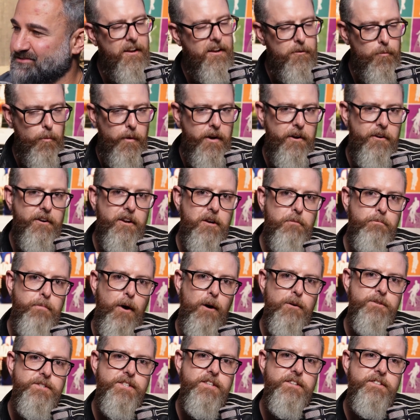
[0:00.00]
And we're gonna
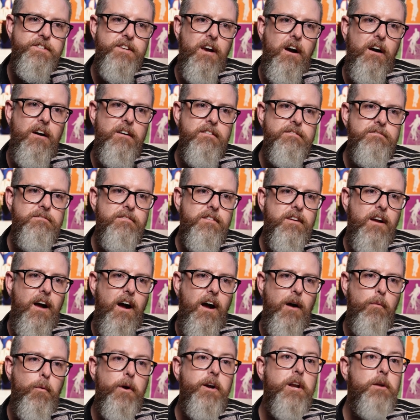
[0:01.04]
post the song.
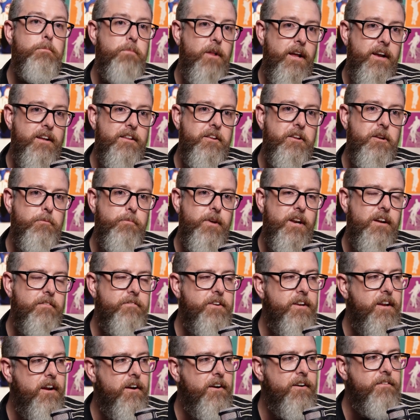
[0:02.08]
We're gonna play a little bit of
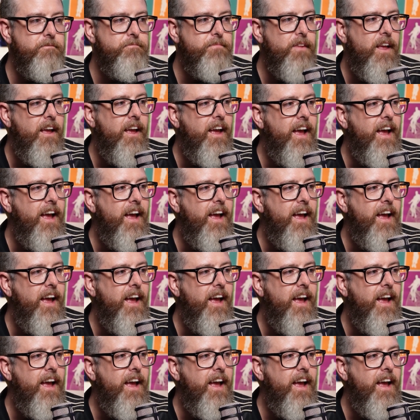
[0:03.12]
it here.